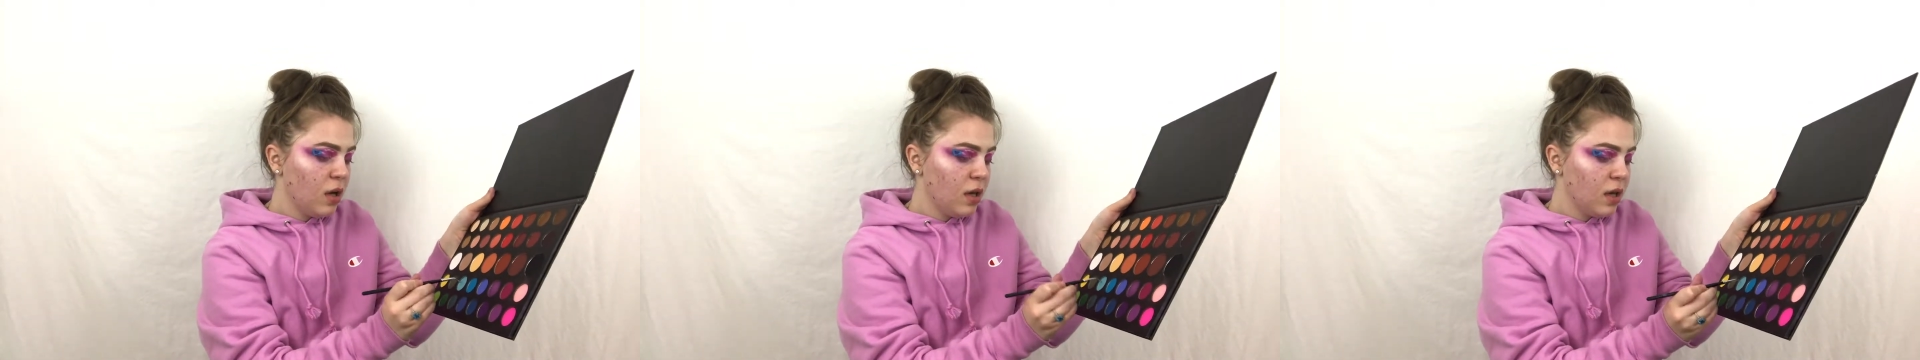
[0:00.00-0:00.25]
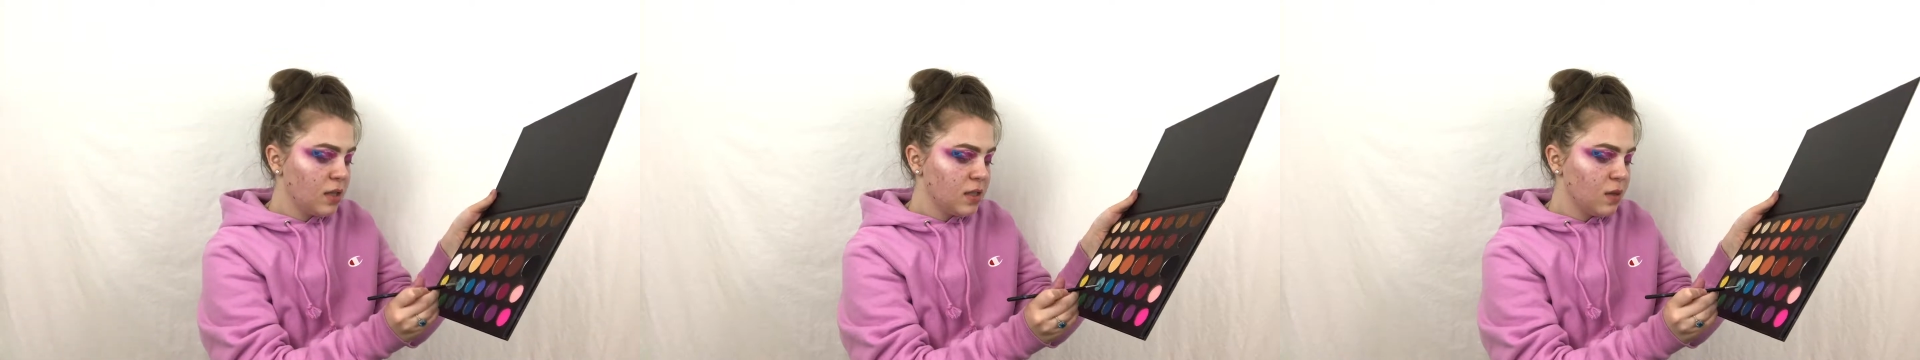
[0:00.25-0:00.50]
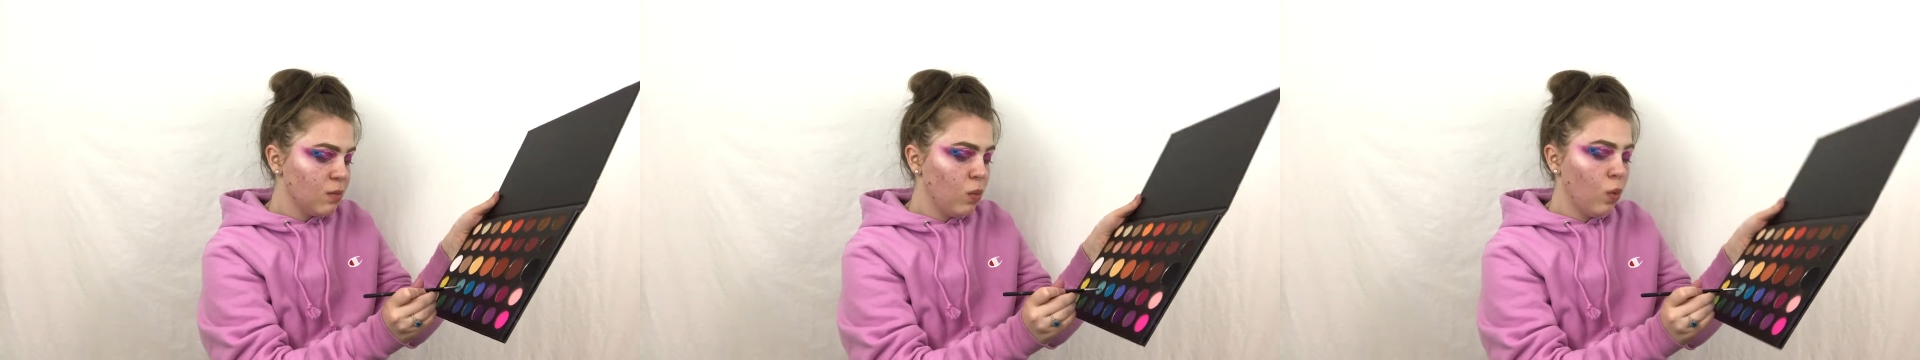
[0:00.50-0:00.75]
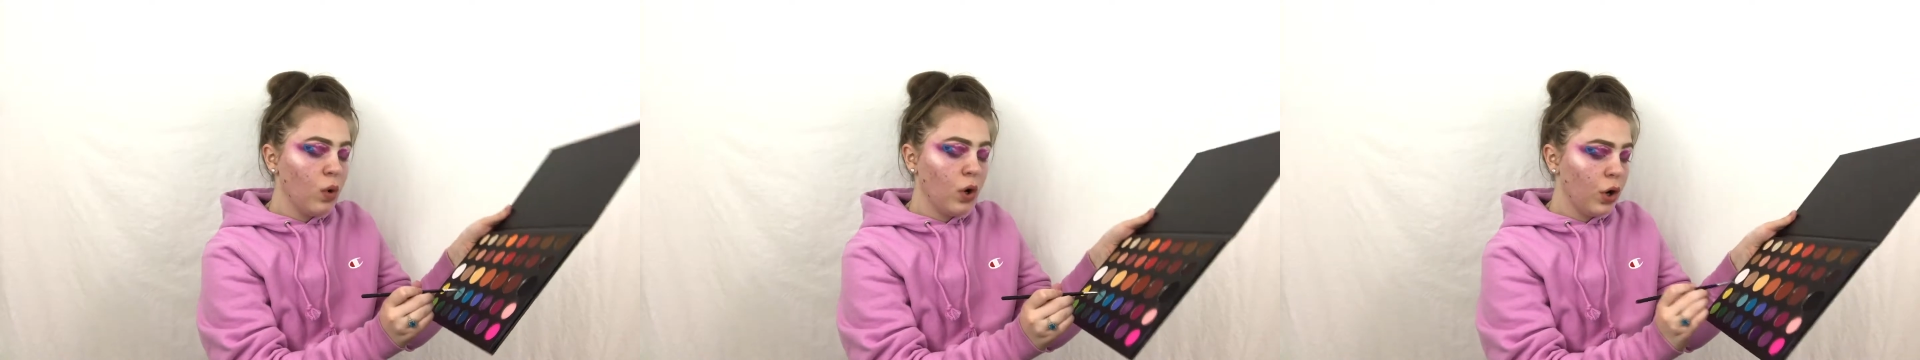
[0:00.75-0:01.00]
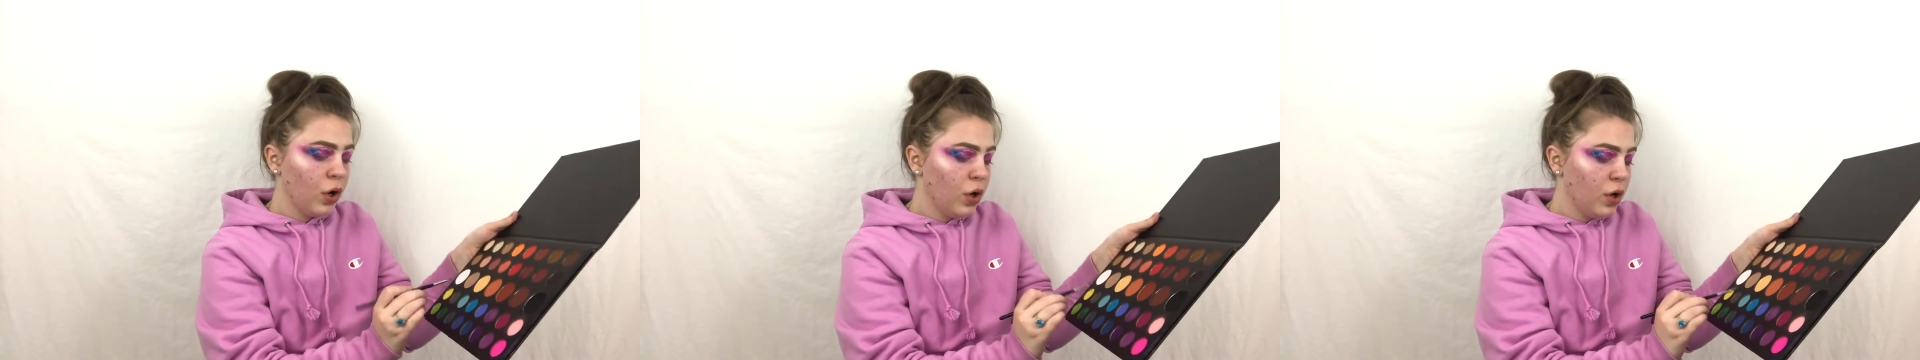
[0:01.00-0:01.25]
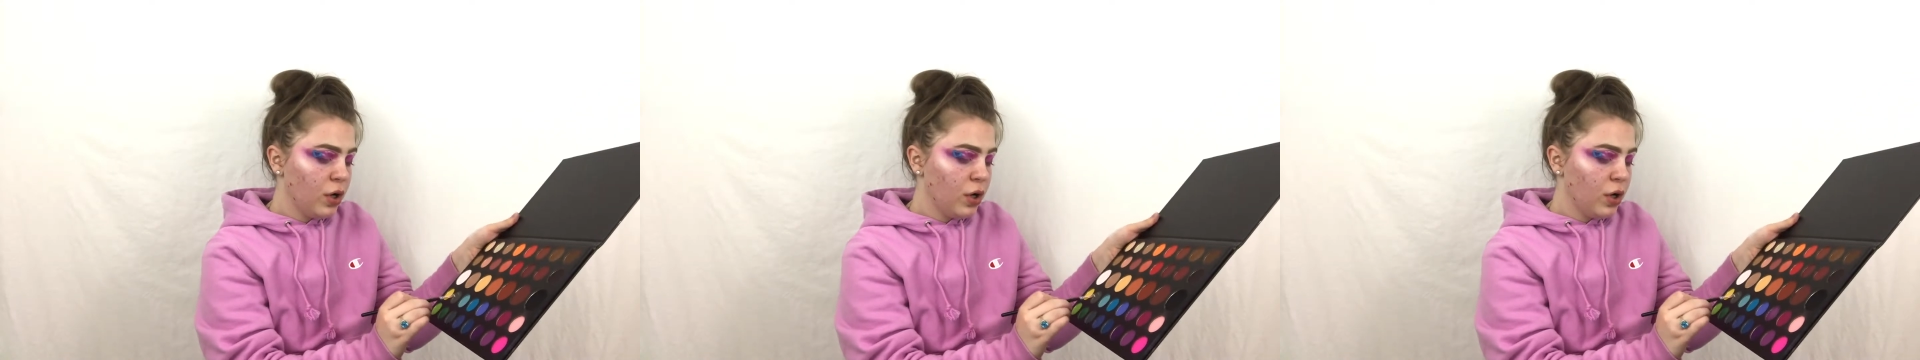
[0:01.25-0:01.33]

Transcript: get some more